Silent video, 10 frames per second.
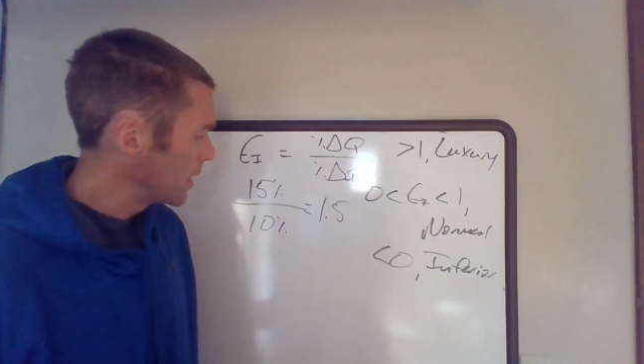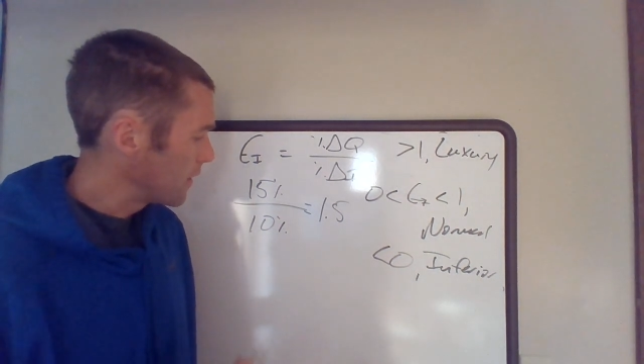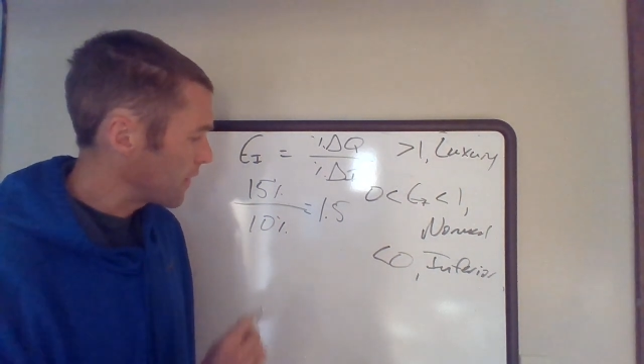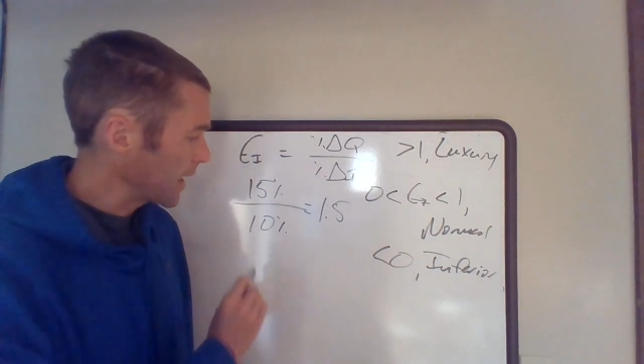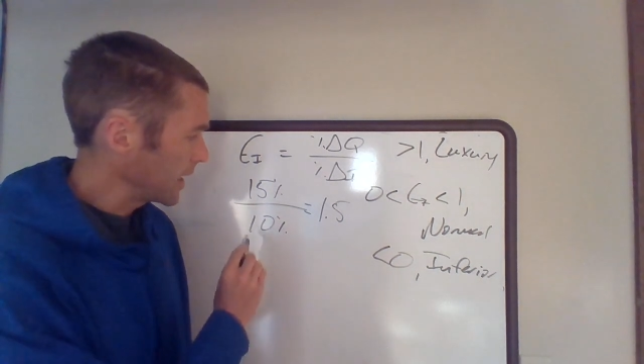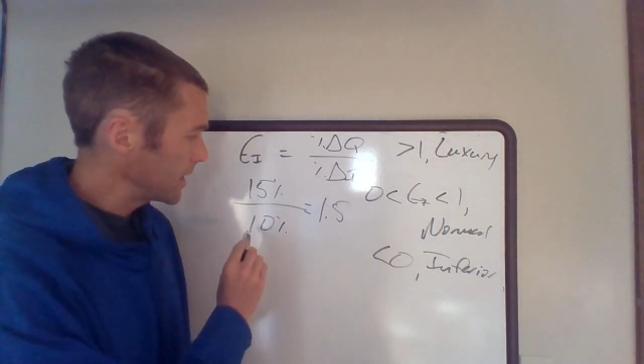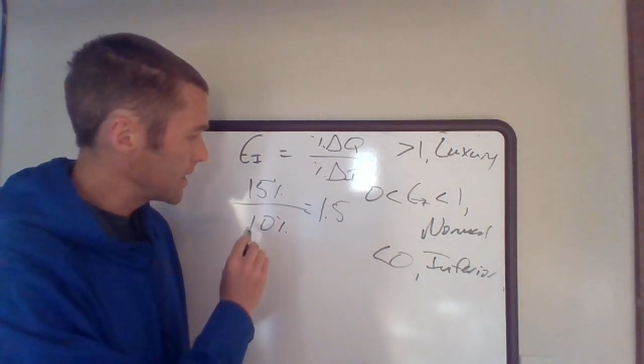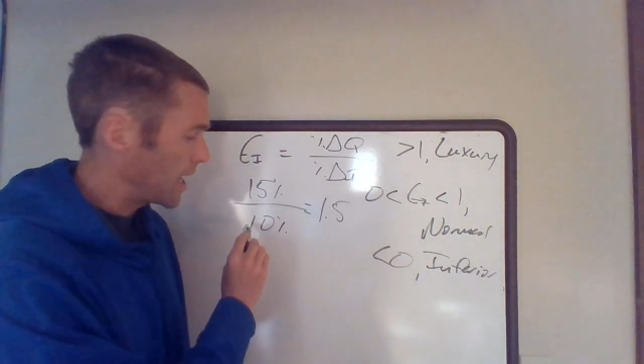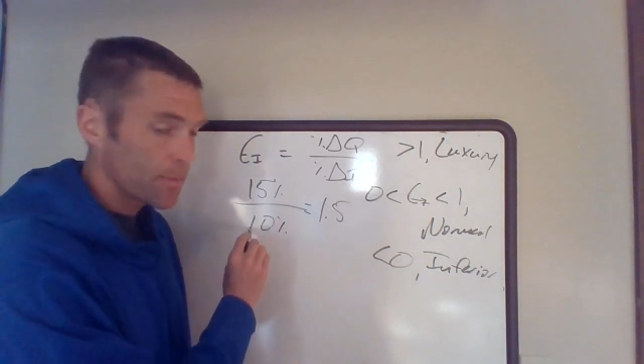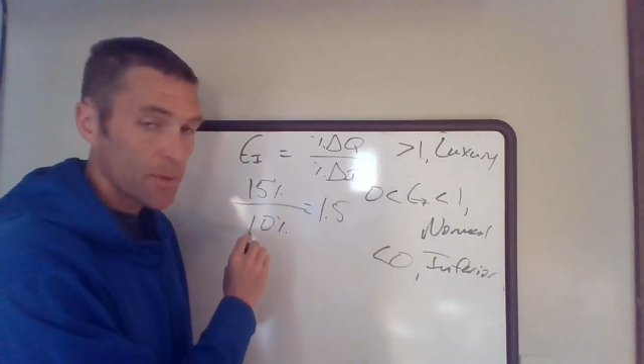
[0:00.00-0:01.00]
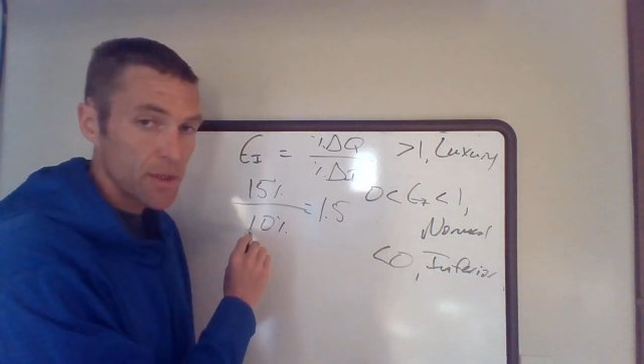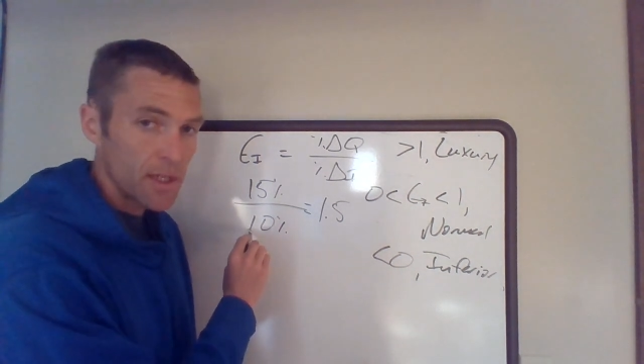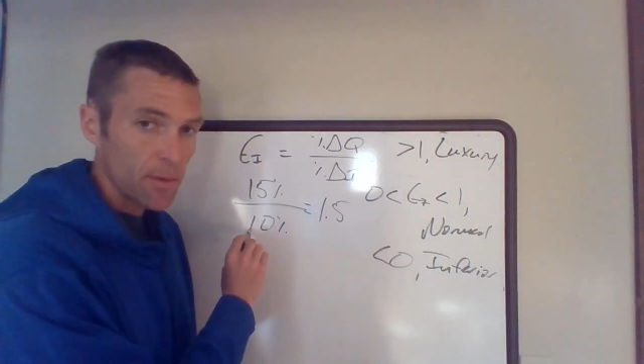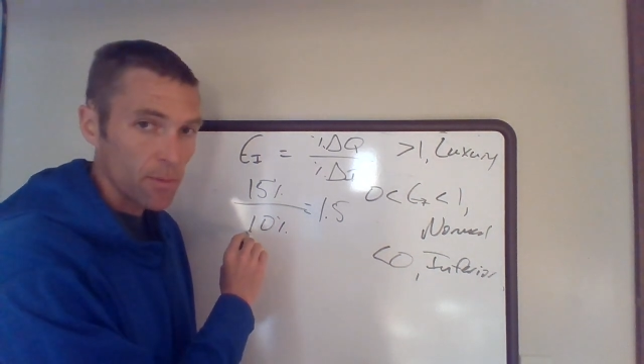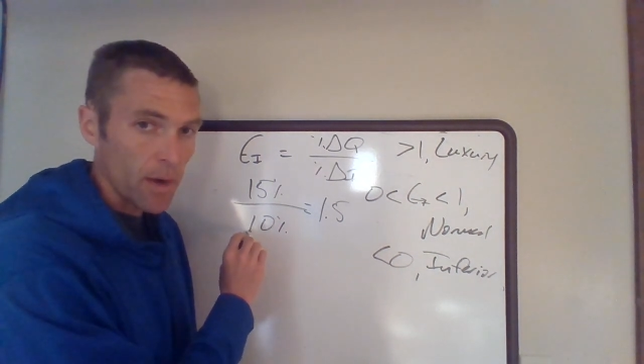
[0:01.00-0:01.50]
If I got a
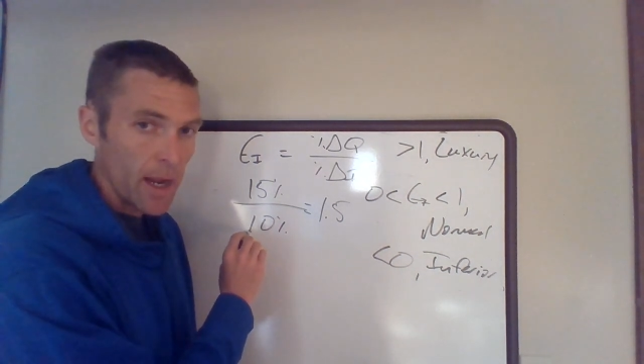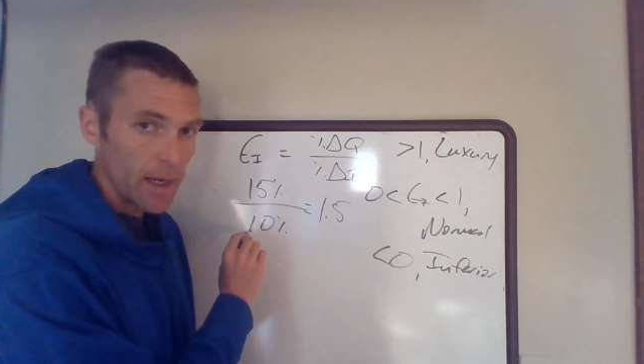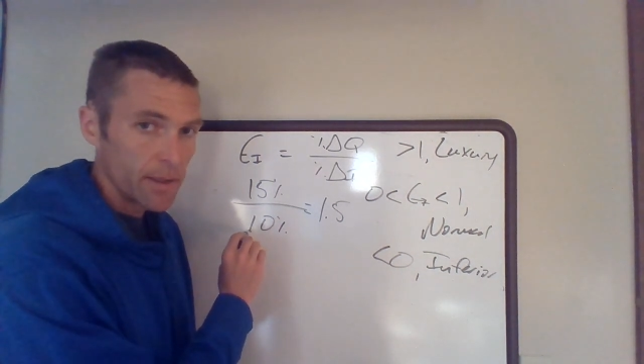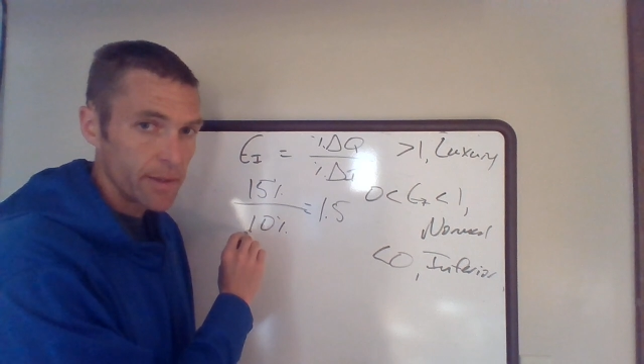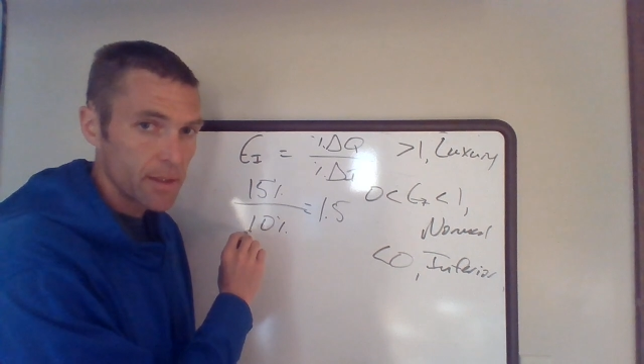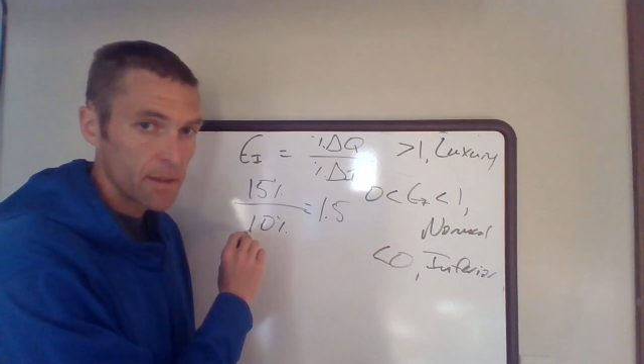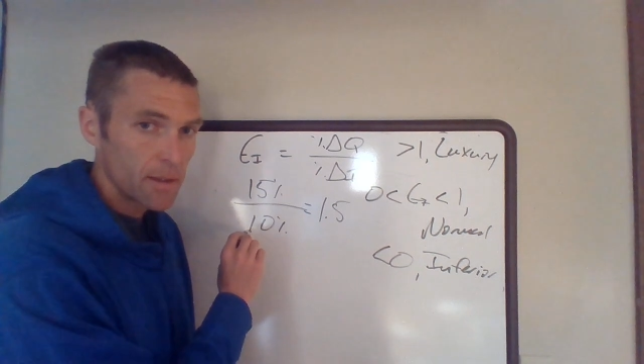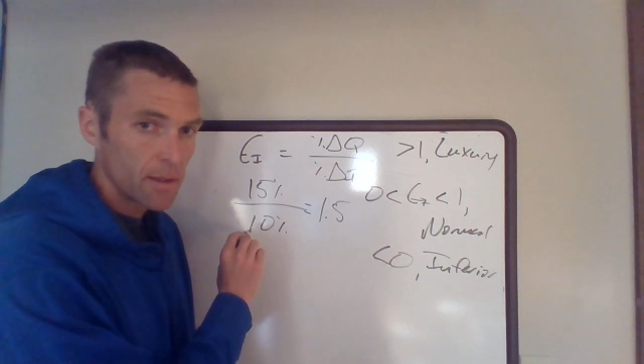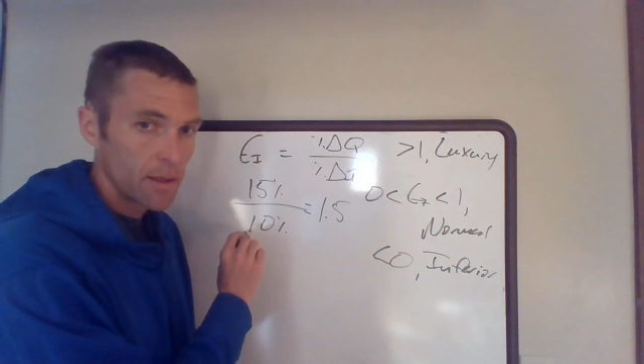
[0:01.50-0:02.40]
10% raise,